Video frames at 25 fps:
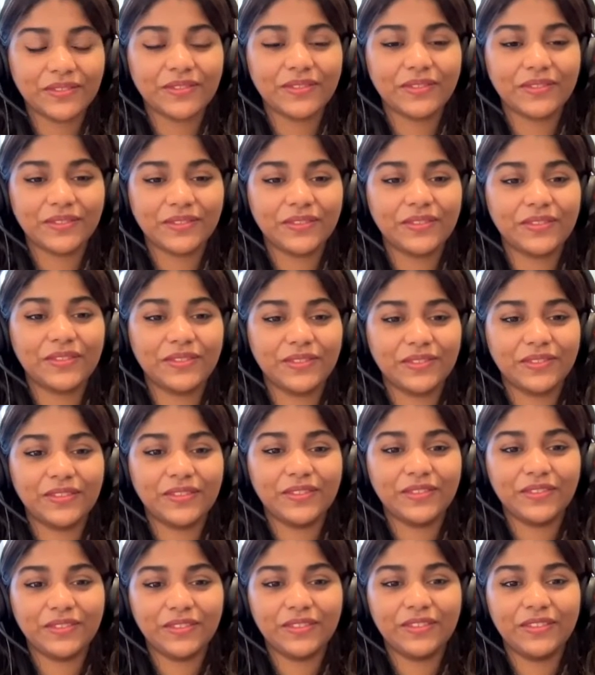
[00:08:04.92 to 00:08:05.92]

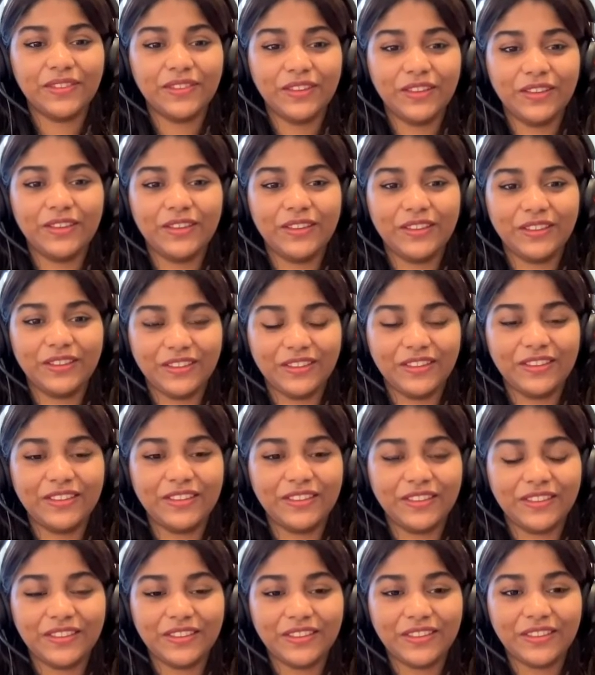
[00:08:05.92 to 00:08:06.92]

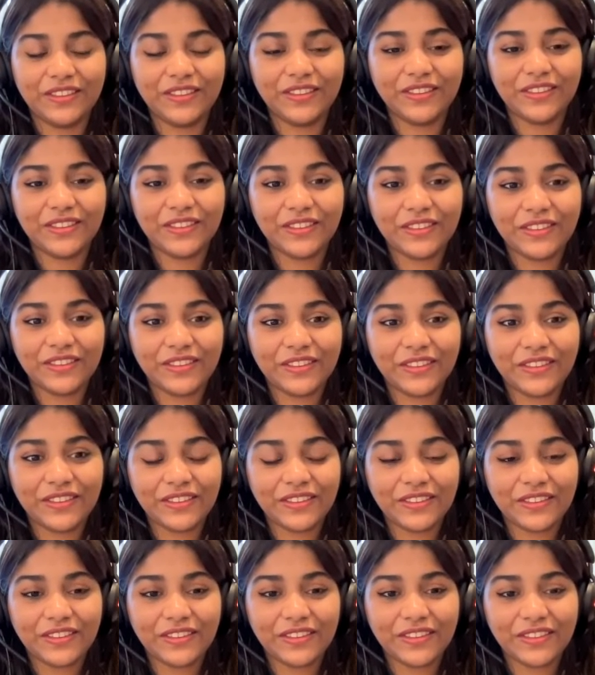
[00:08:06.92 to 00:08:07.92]

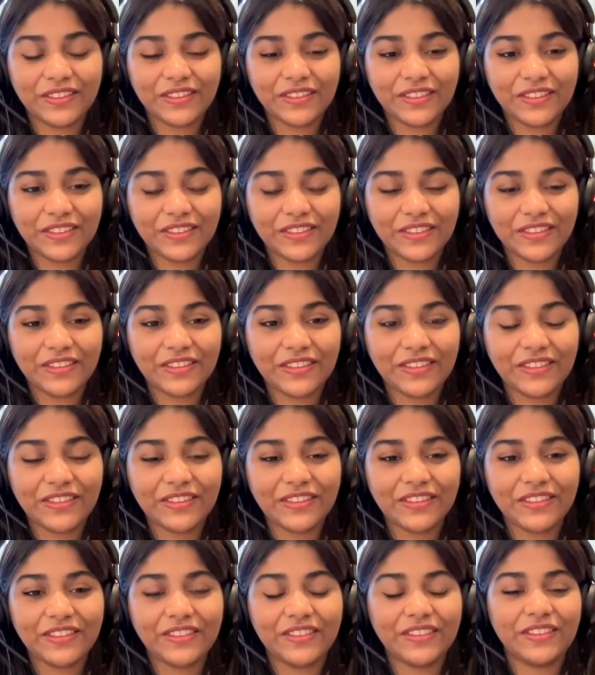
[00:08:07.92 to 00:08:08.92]

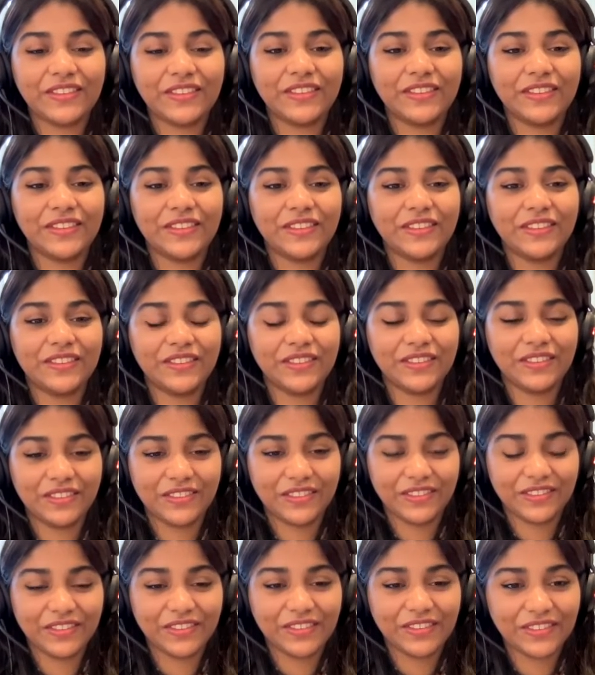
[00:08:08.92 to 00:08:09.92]

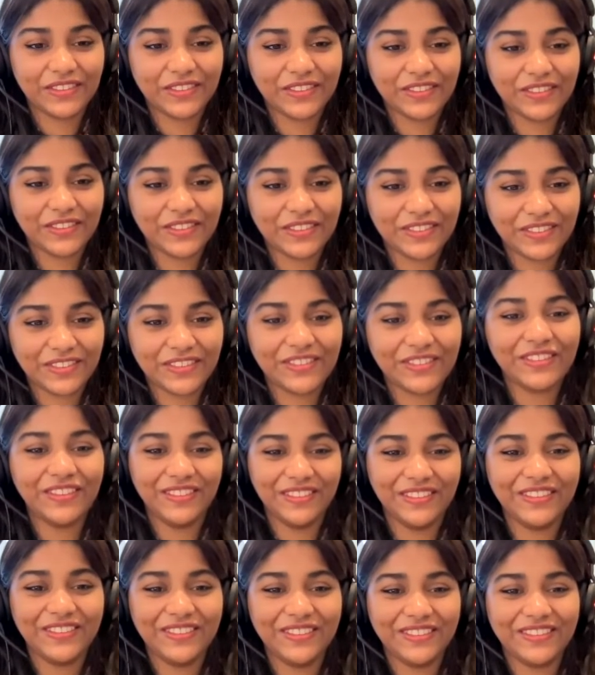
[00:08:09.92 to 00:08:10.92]

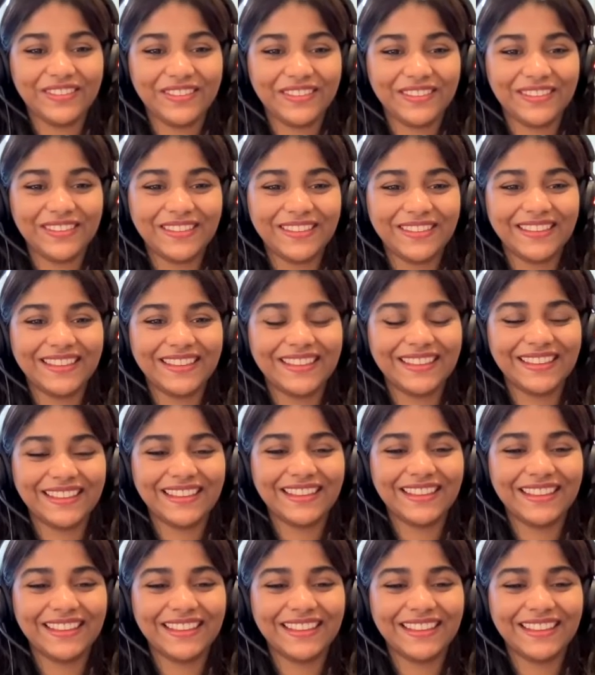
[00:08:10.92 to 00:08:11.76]
(silent)